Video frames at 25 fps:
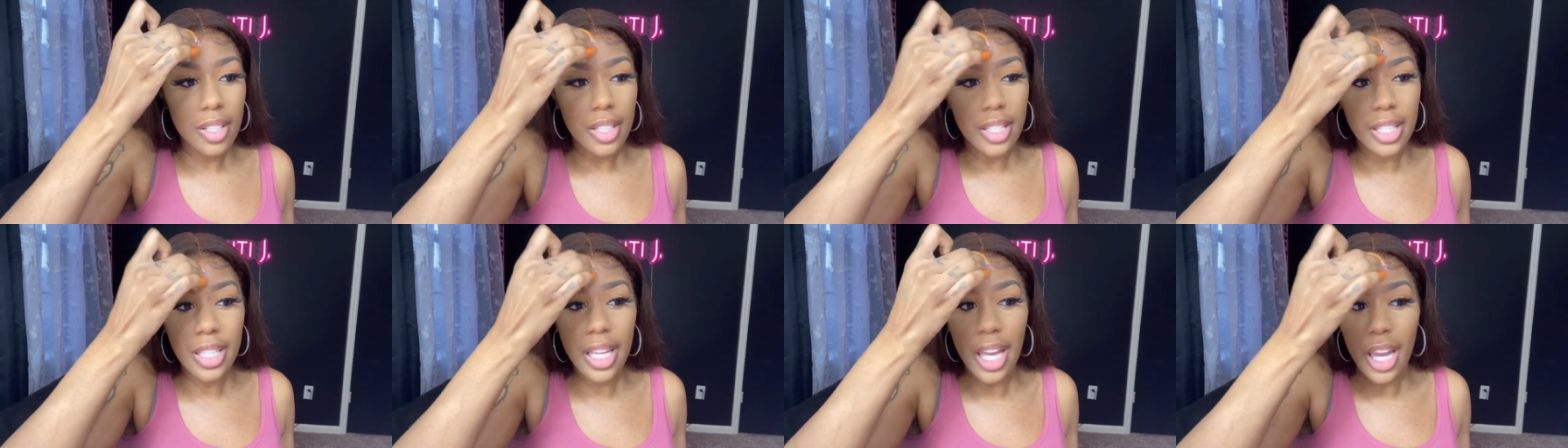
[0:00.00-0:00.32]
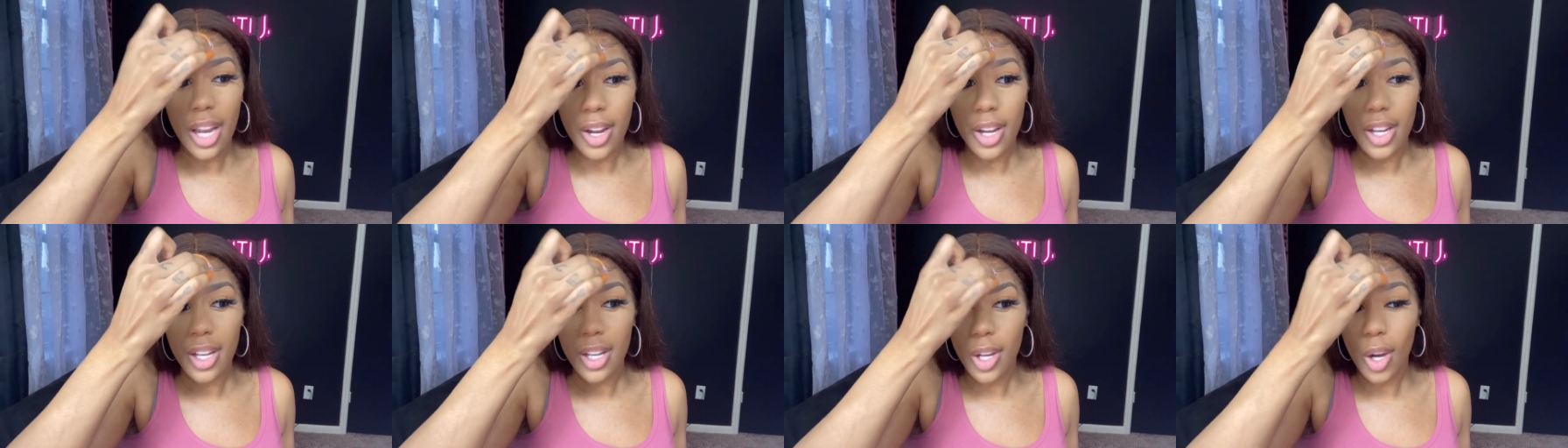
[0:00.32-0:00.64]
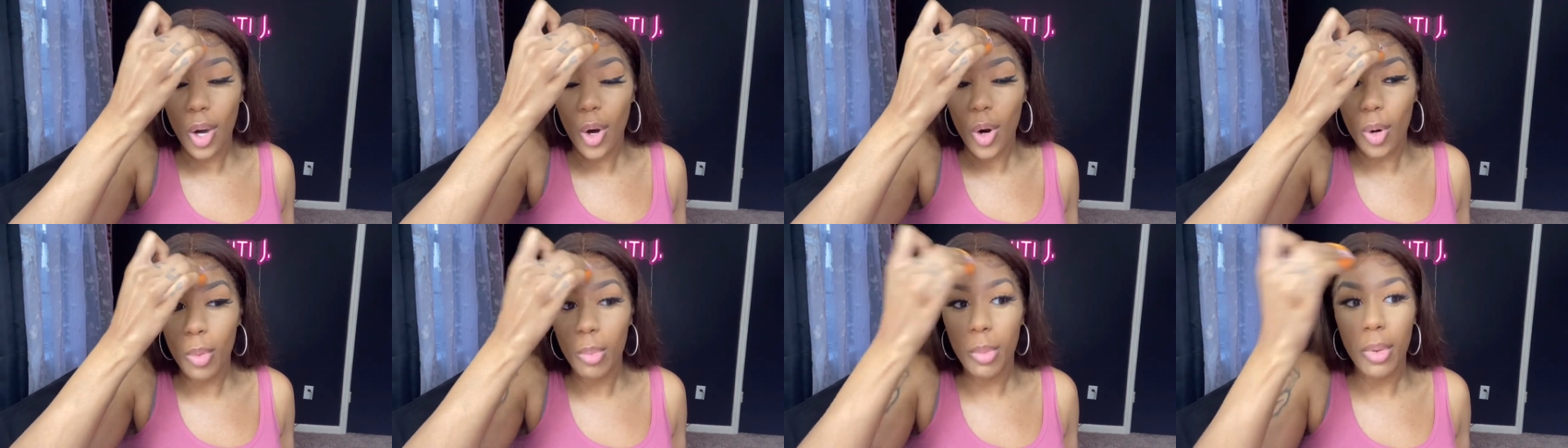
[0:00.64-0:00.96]
Gary
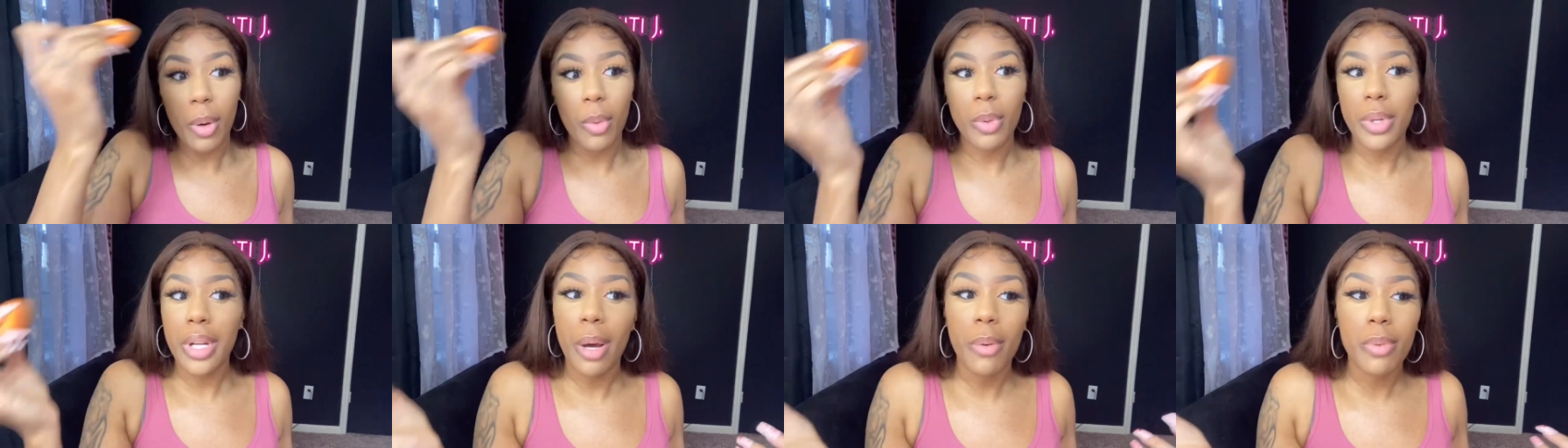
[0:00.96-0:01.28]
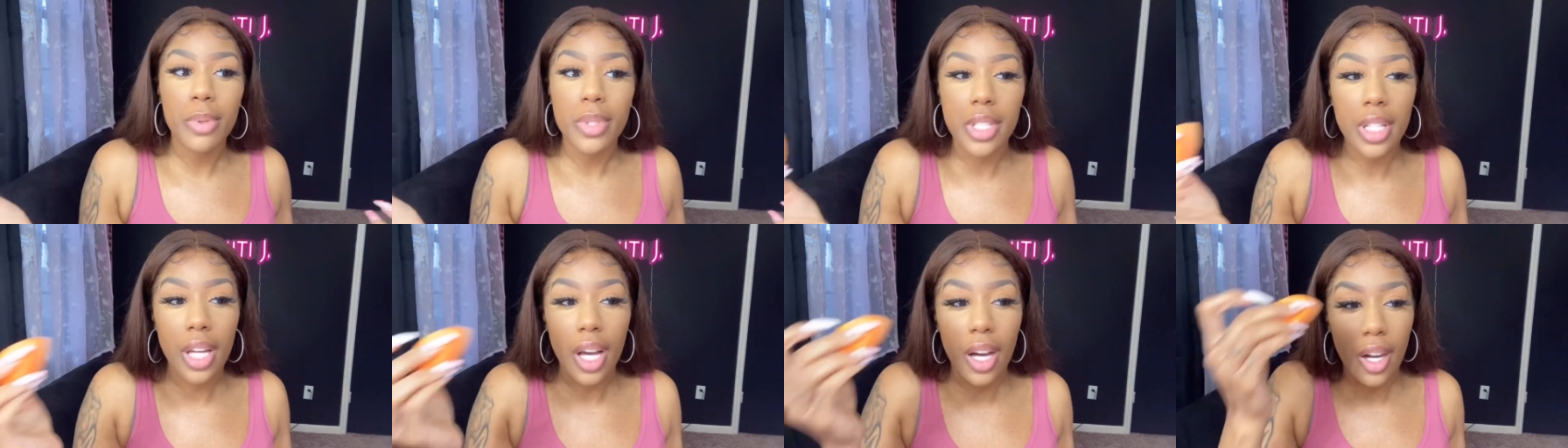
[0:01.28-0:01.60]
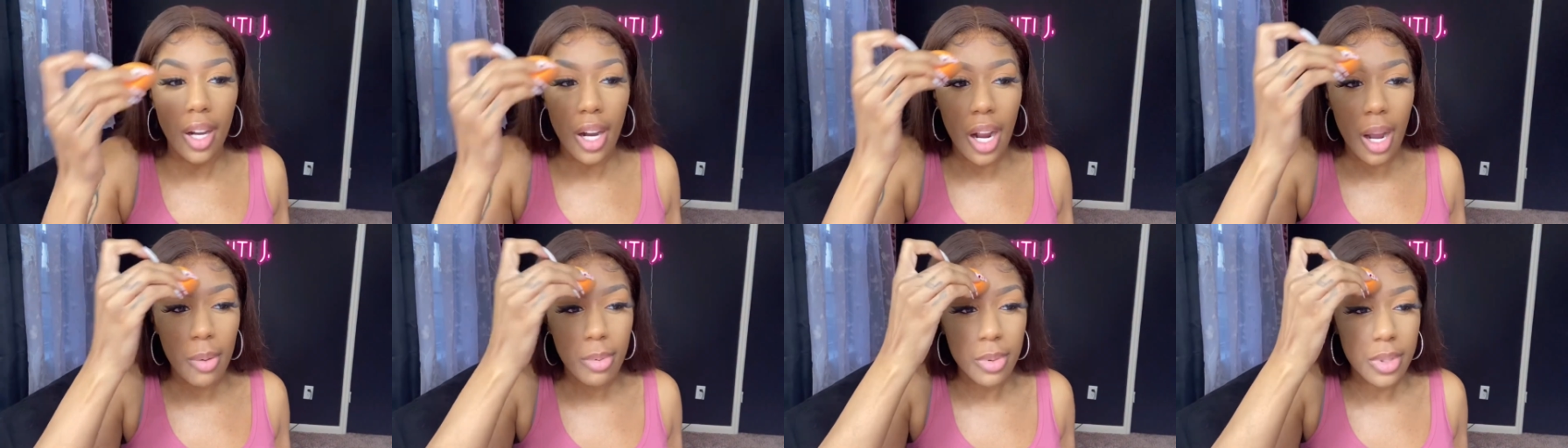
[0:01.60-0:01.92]
Coleman, when I was
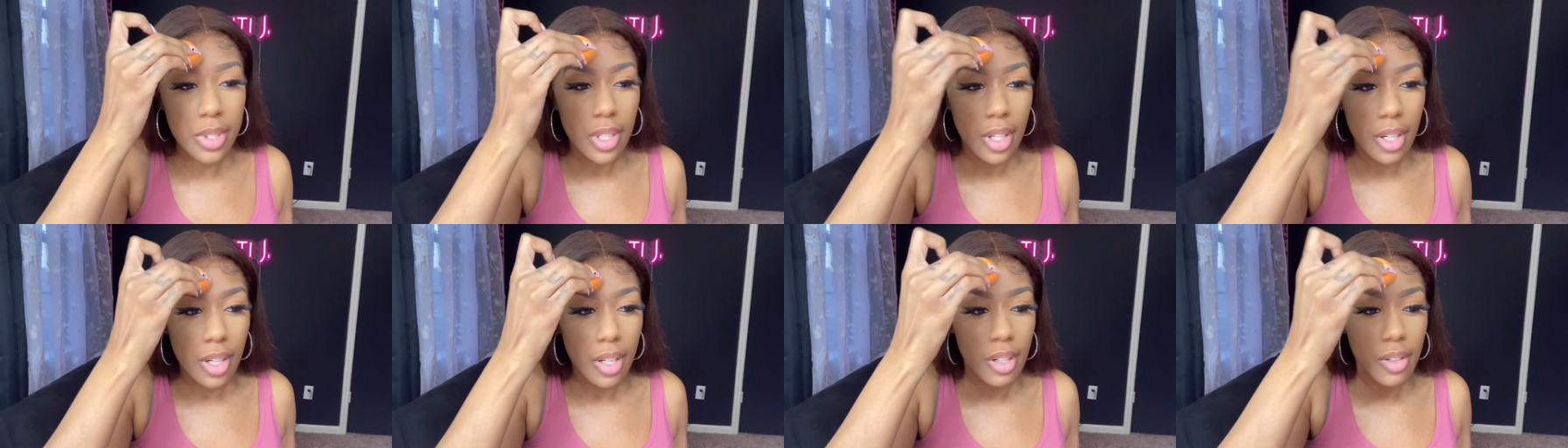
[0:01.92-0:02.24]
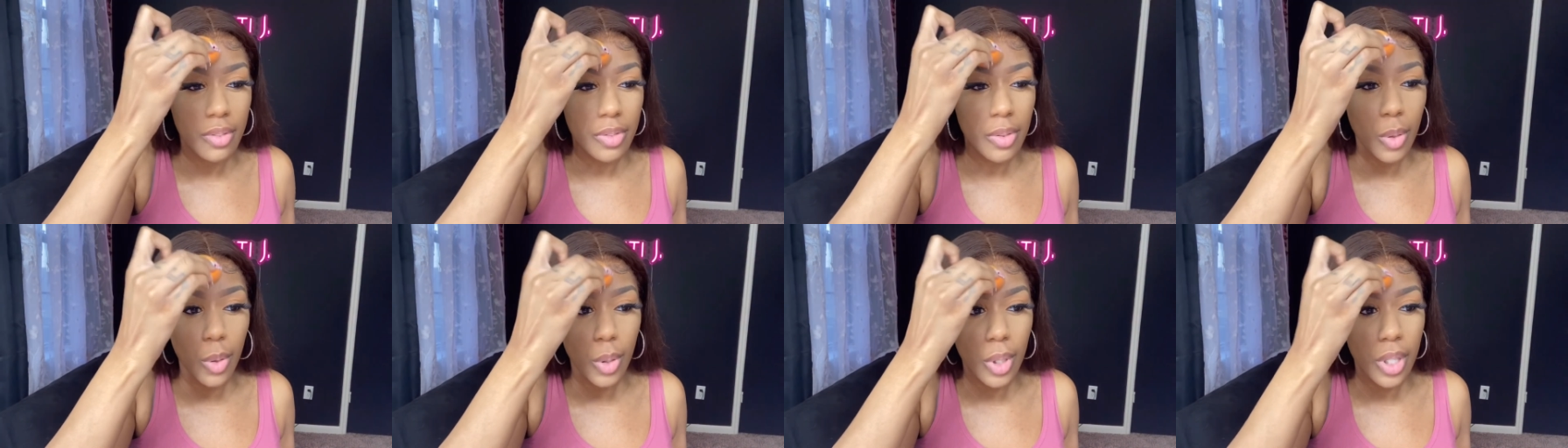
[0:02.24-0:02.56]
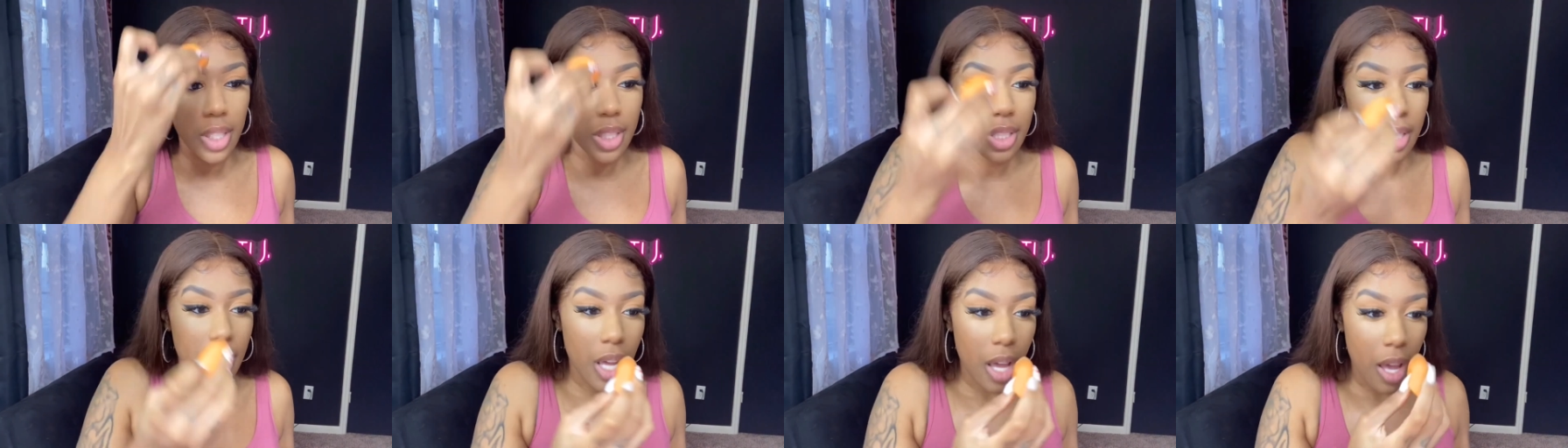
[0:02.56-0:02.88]
younger, I was younger of
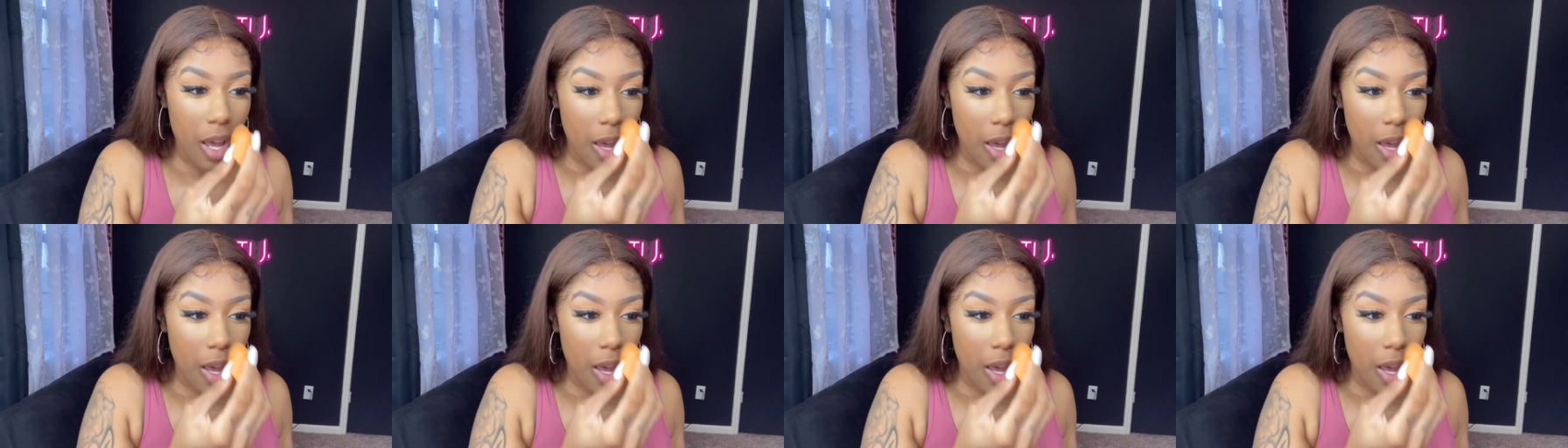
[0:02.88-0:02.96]
course,